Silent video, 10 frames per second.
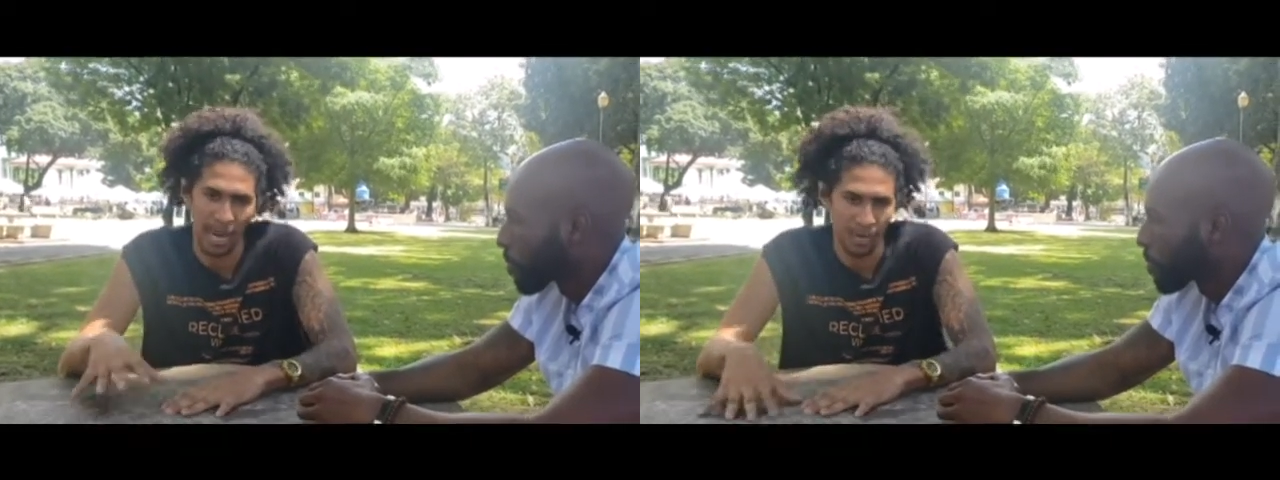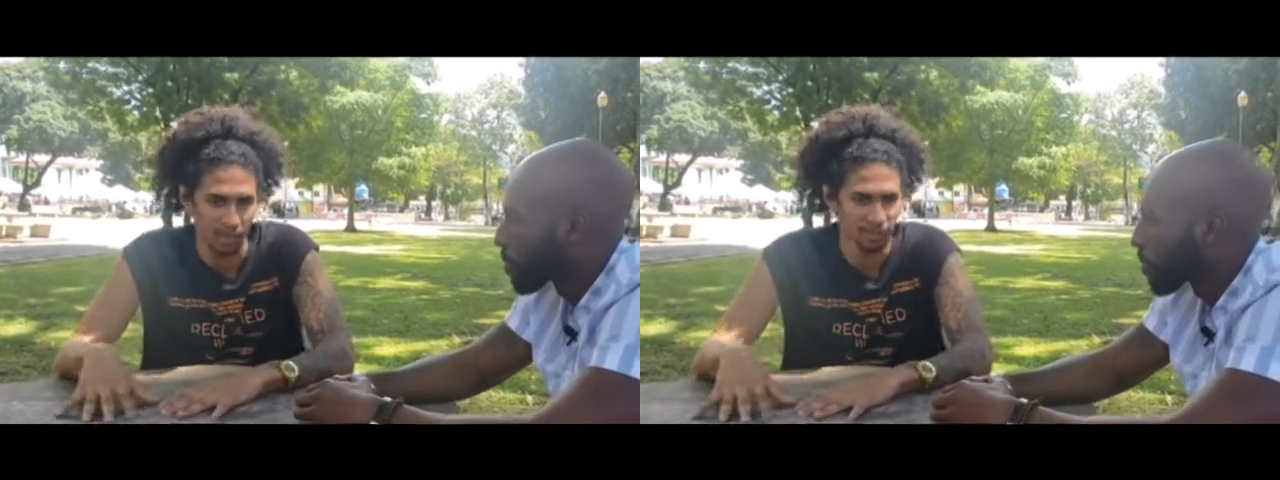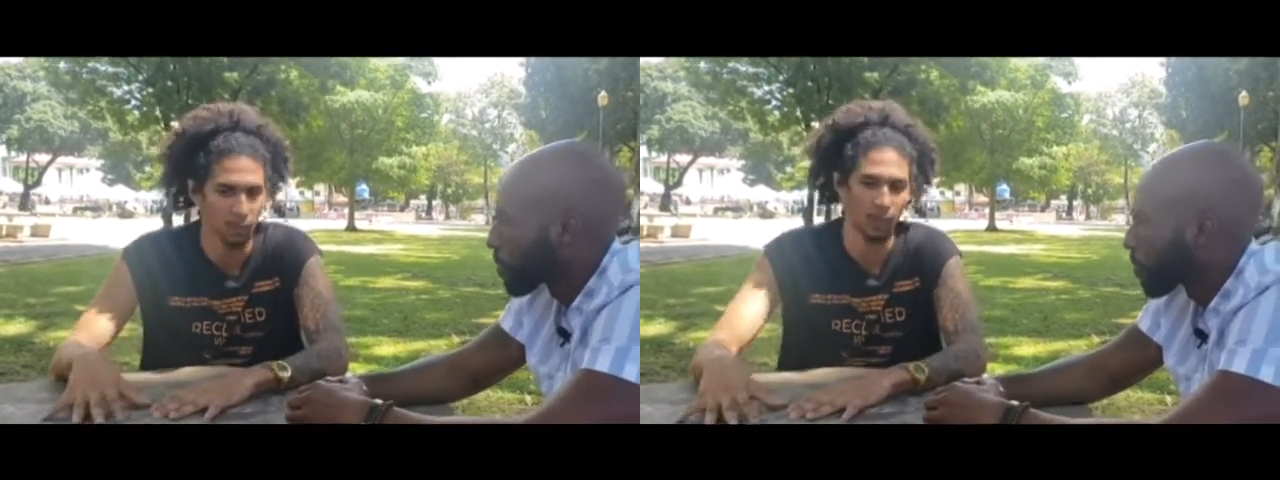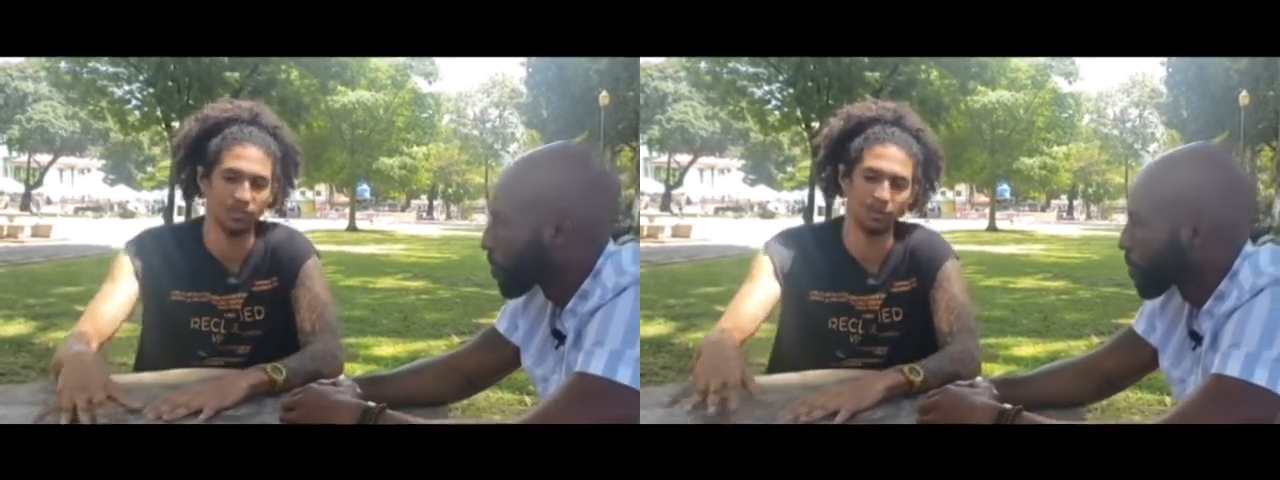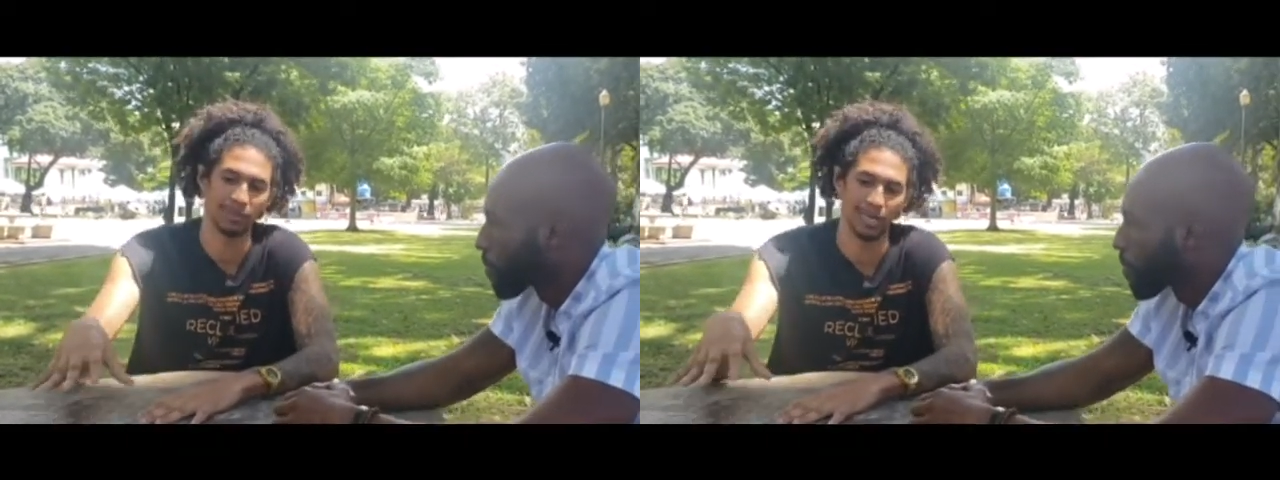anger
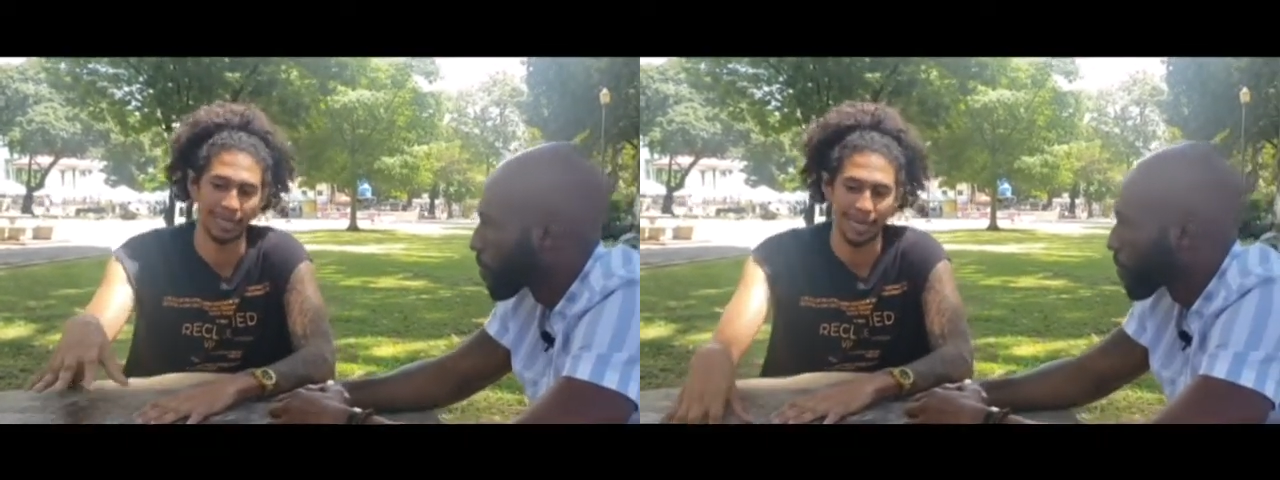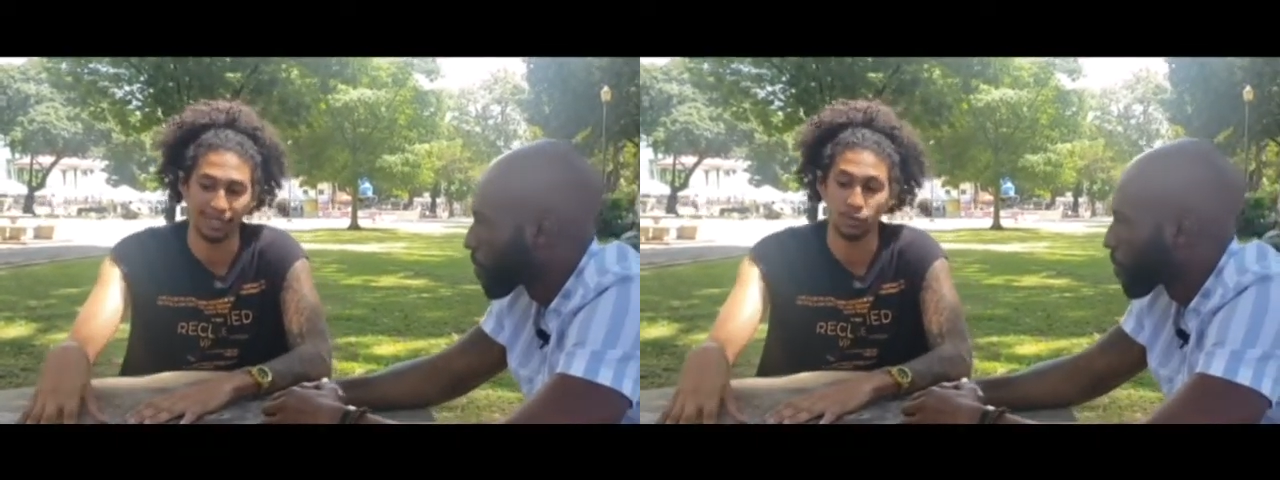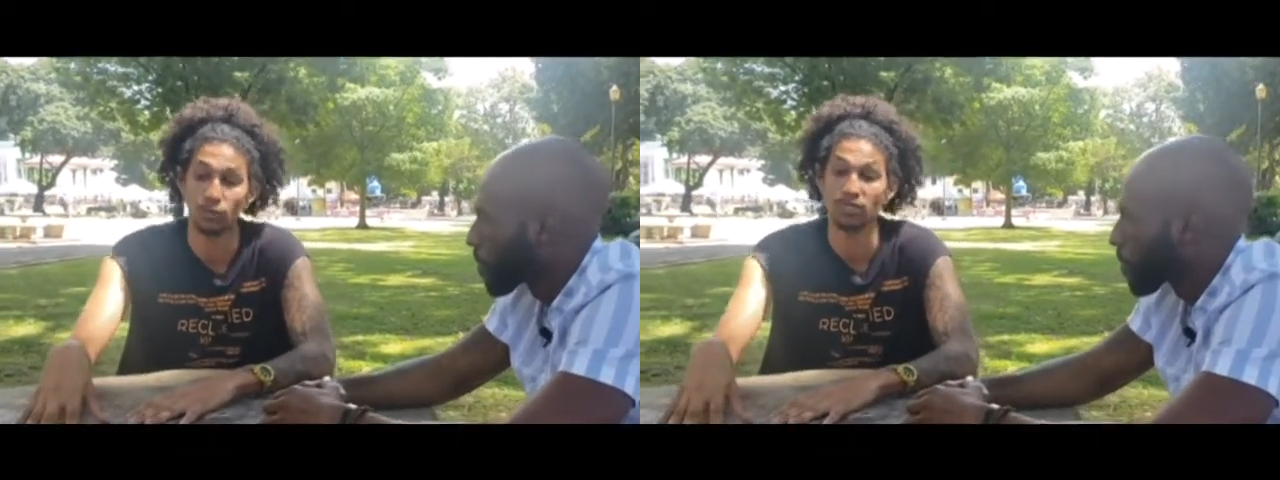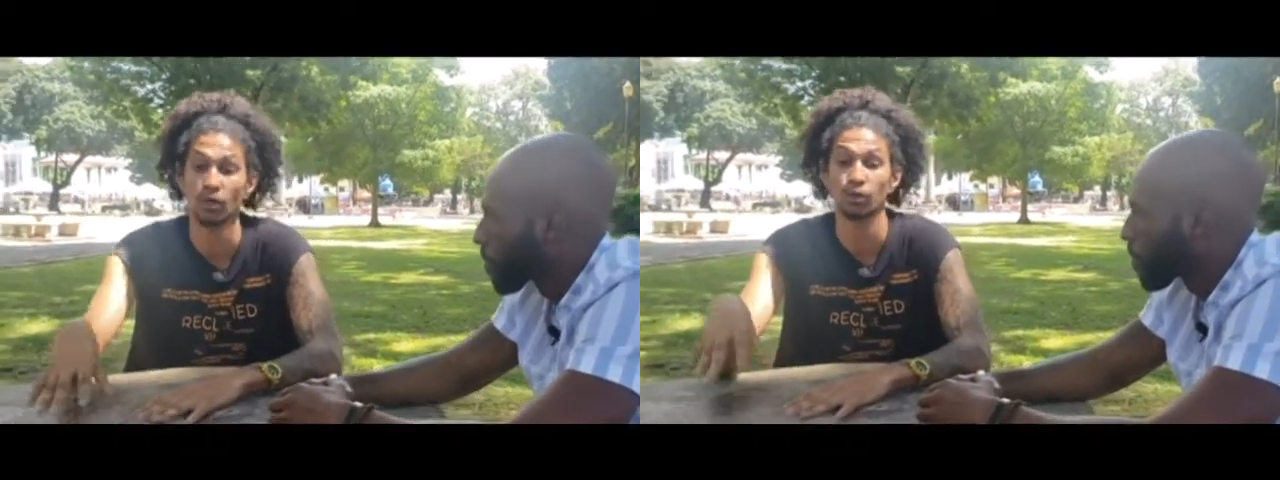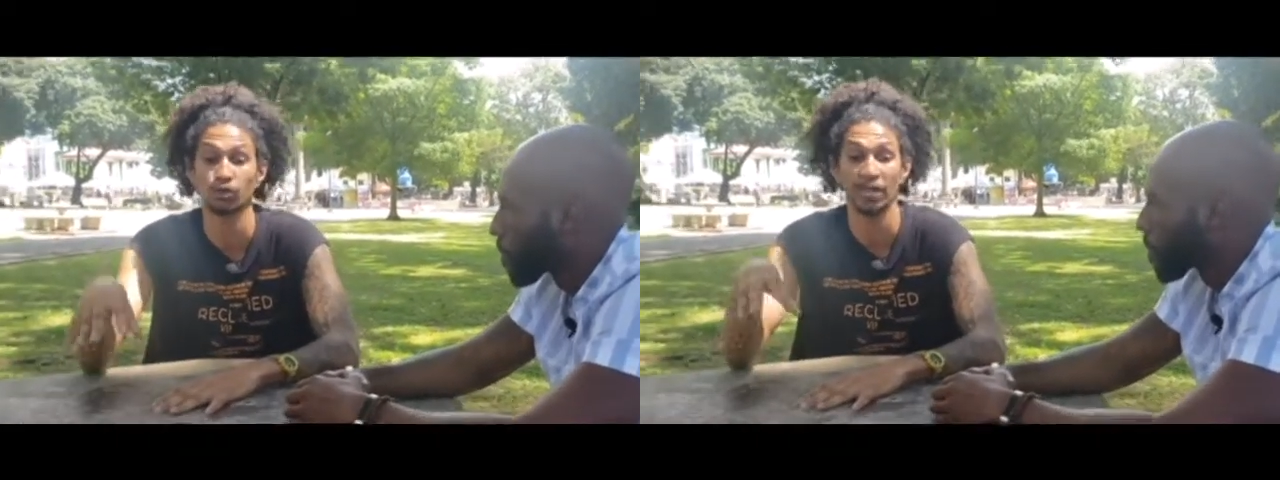towards somebody like that who is
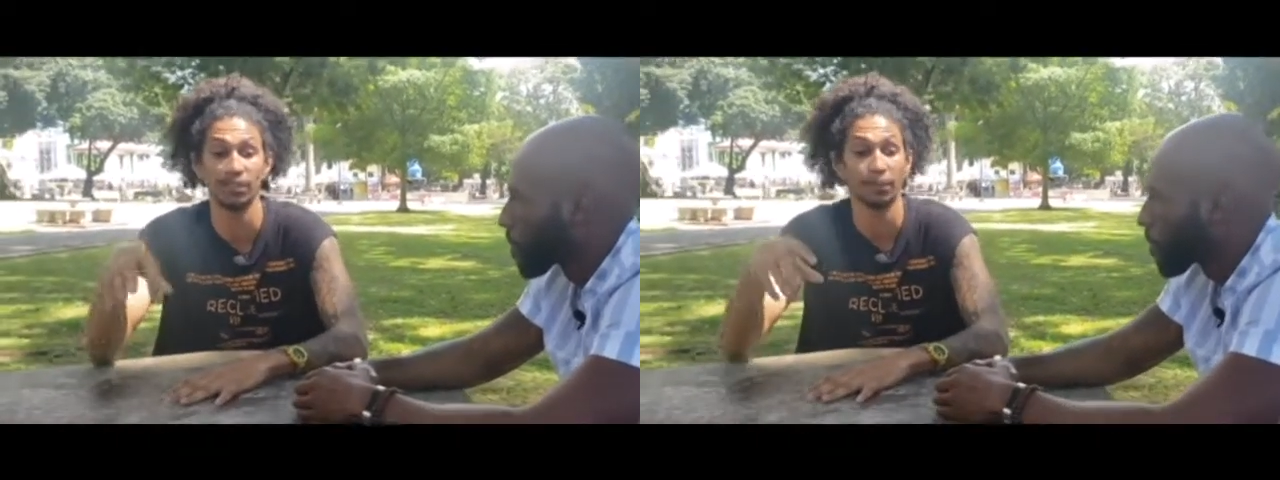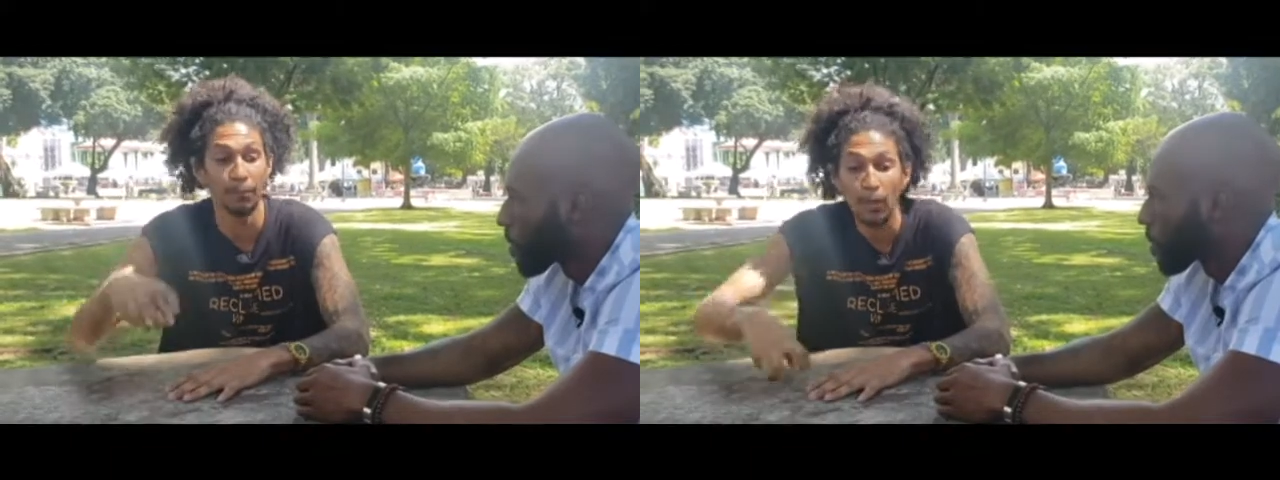now trying to